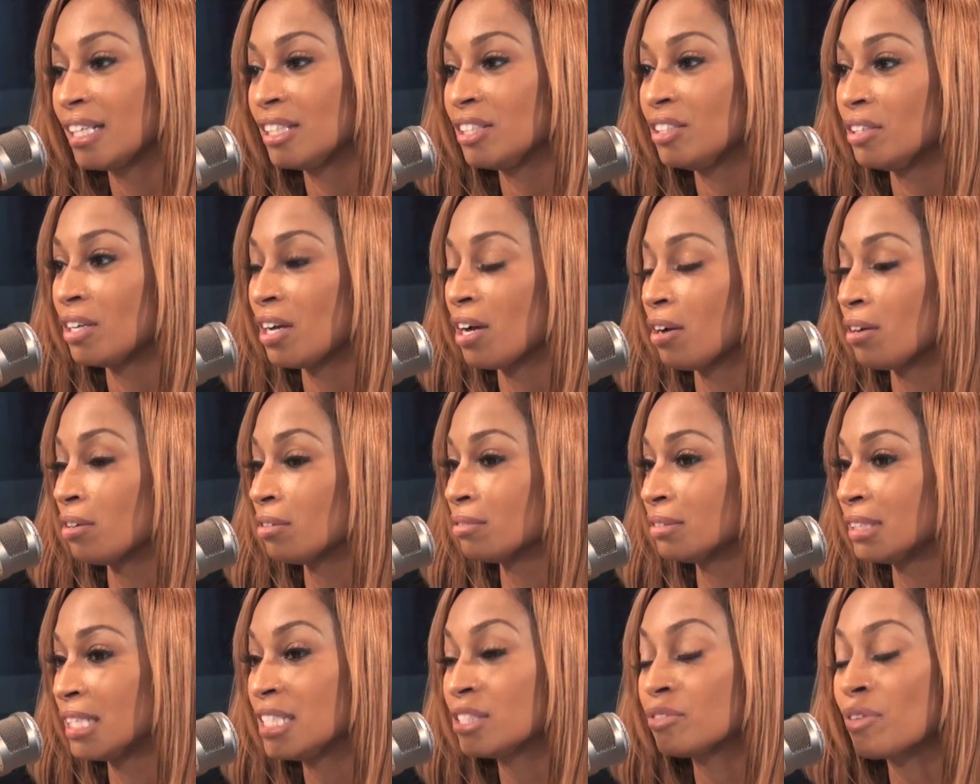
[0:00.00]
You
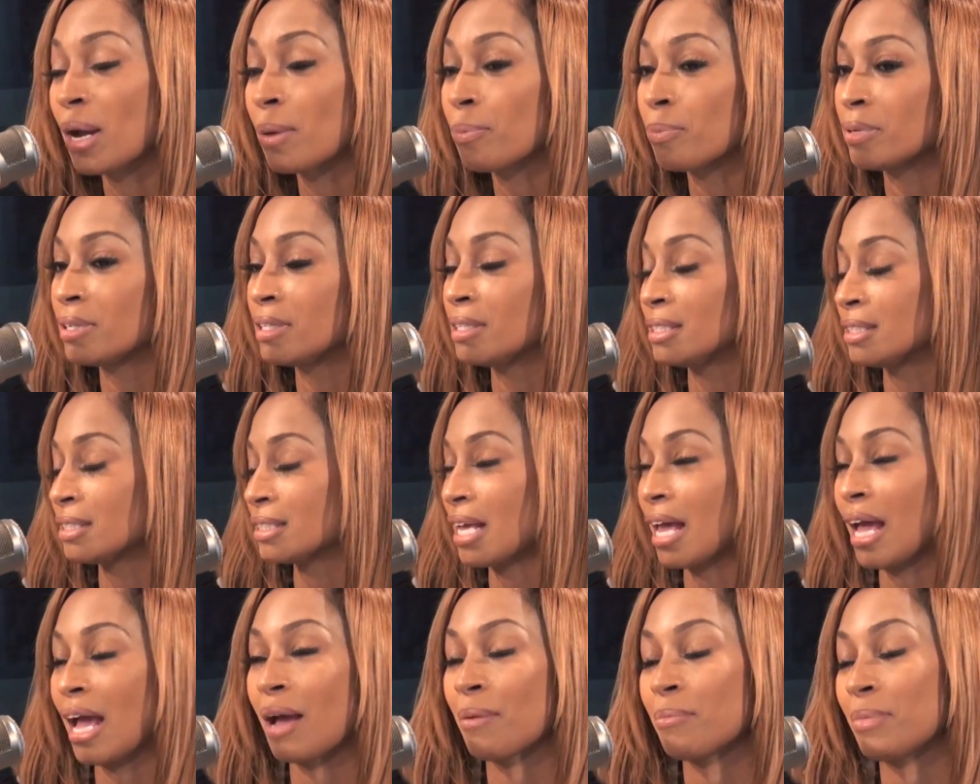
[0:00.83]
know, these
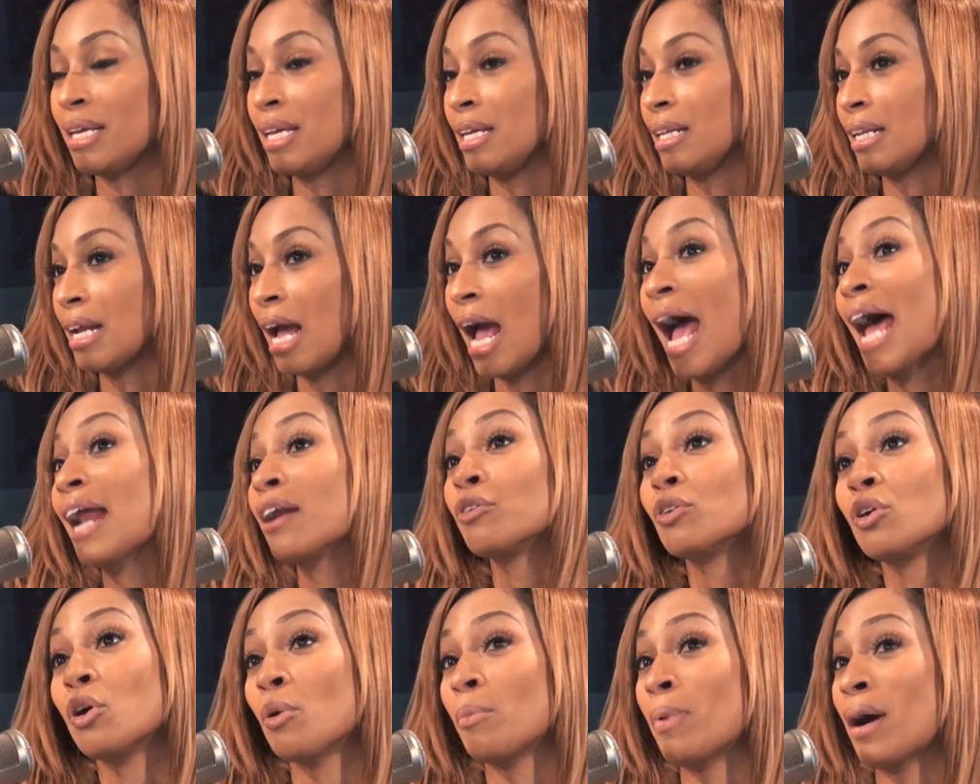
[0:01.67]
rappers, I mean, I
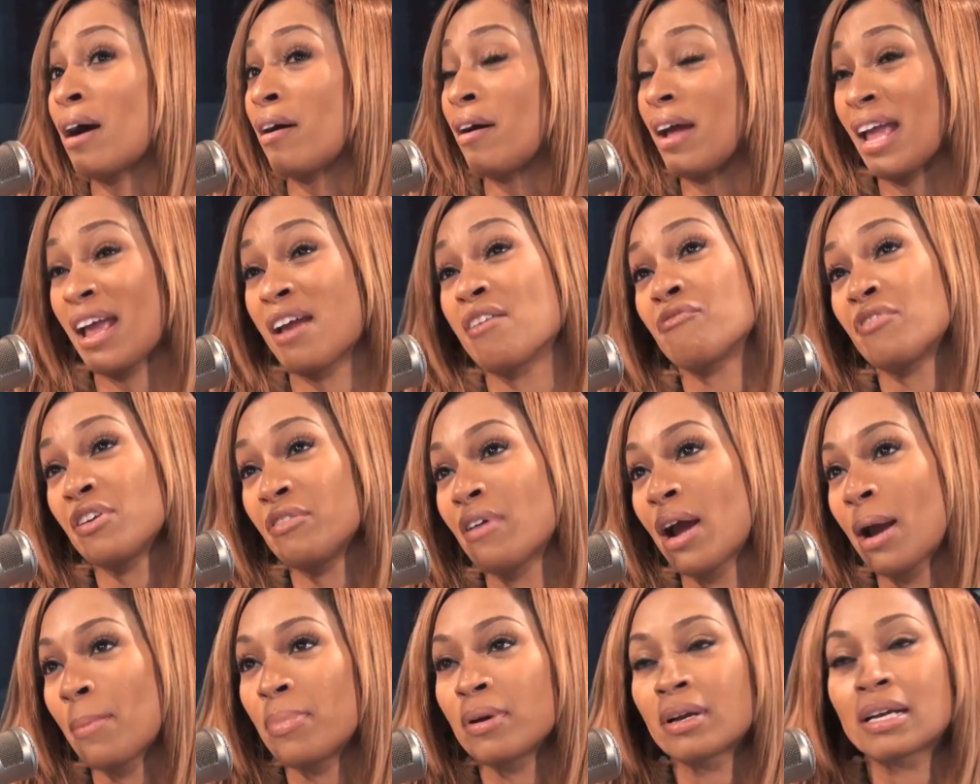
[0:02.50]
don't know about every
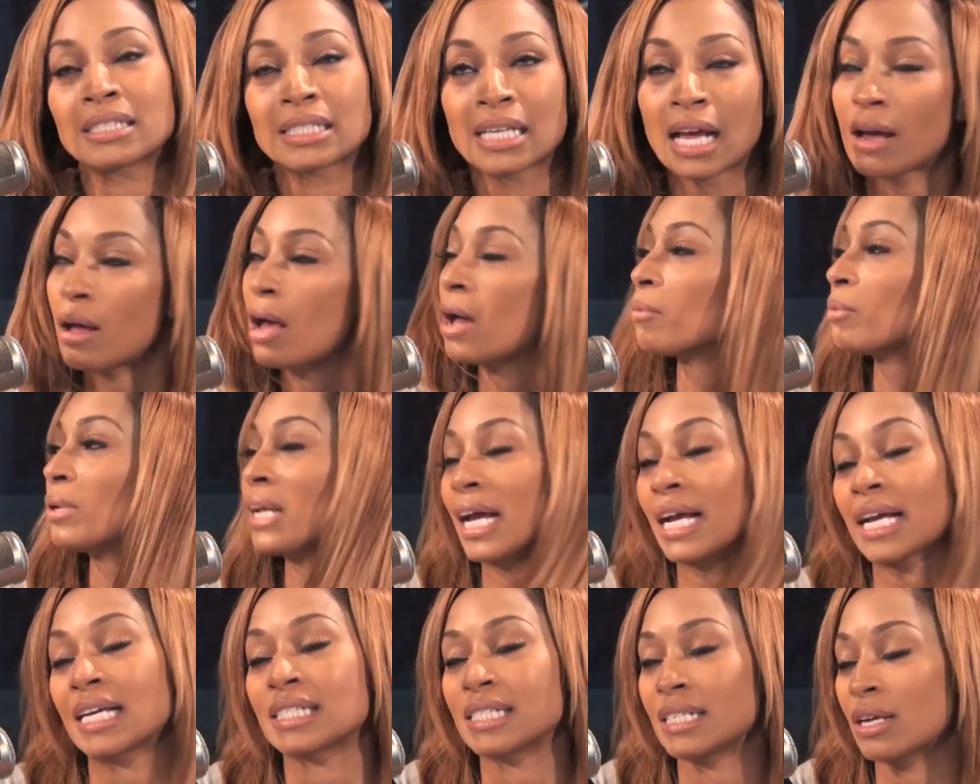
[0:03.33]
rapper, because
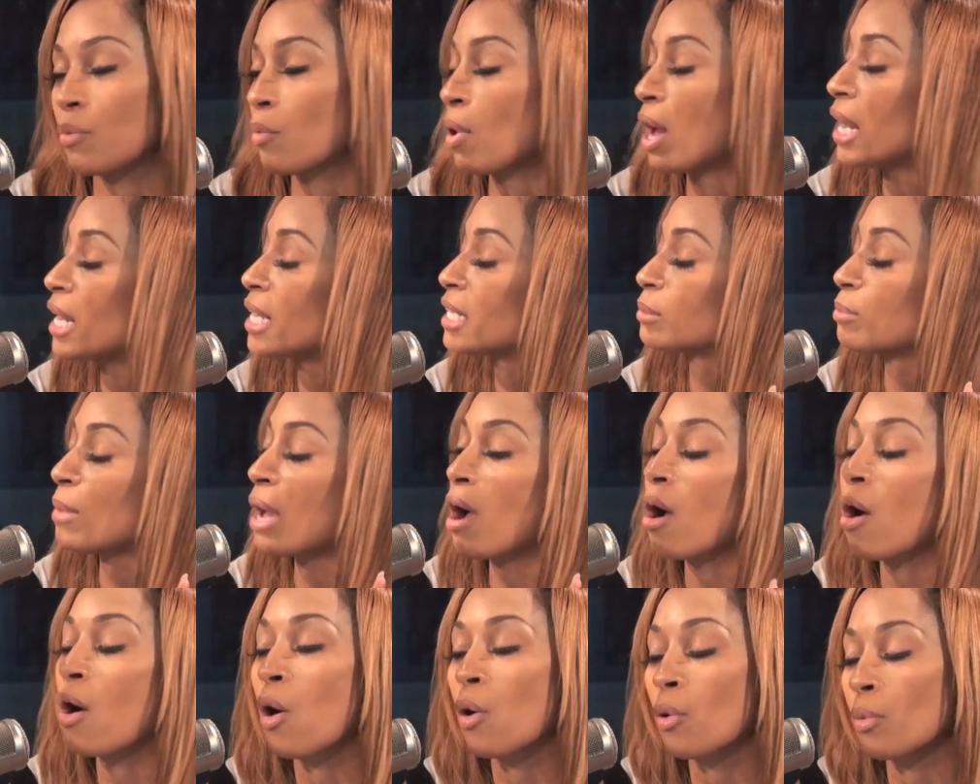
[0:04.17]
like I said, Wale is
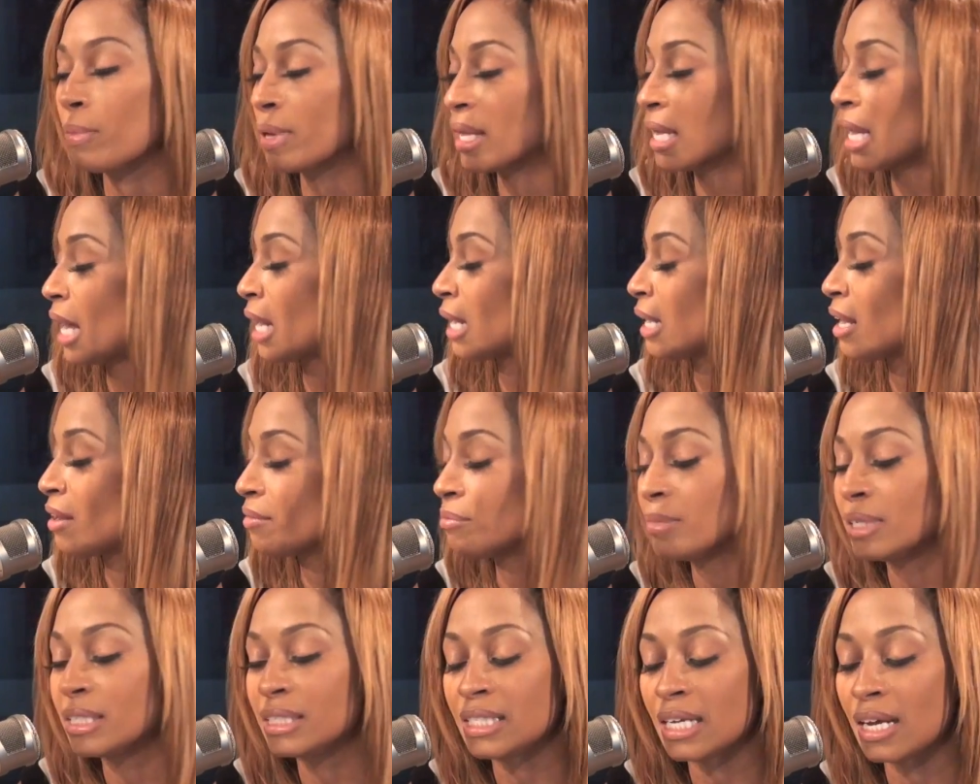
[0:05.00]
my homie. I love
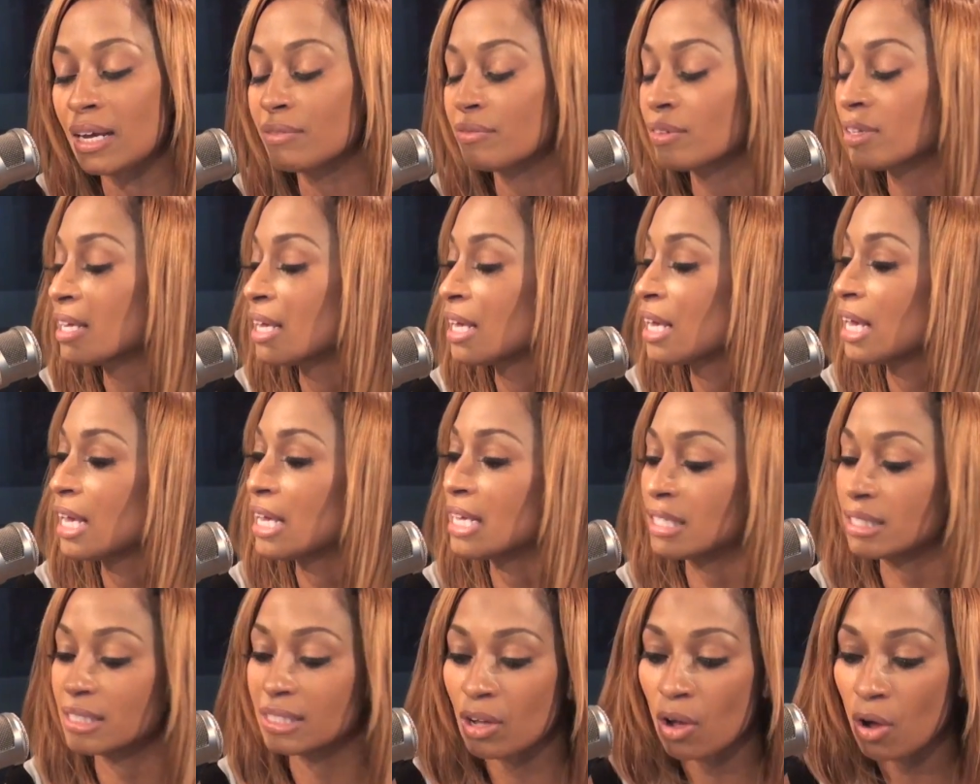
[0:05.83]
him to death.
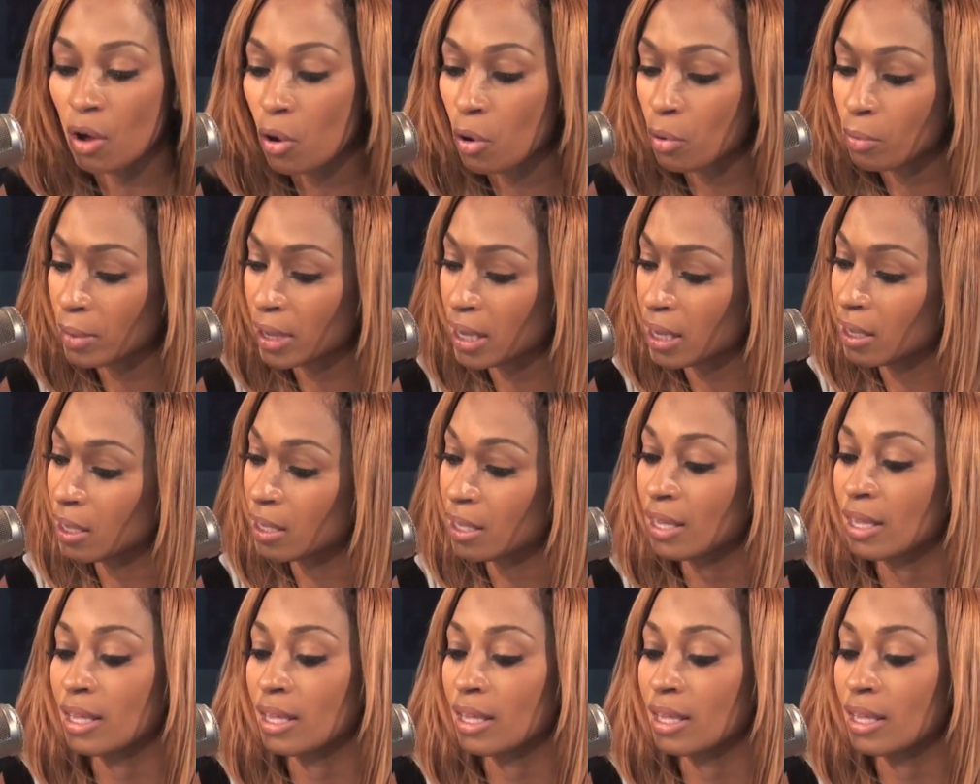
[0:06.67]
He's the homie.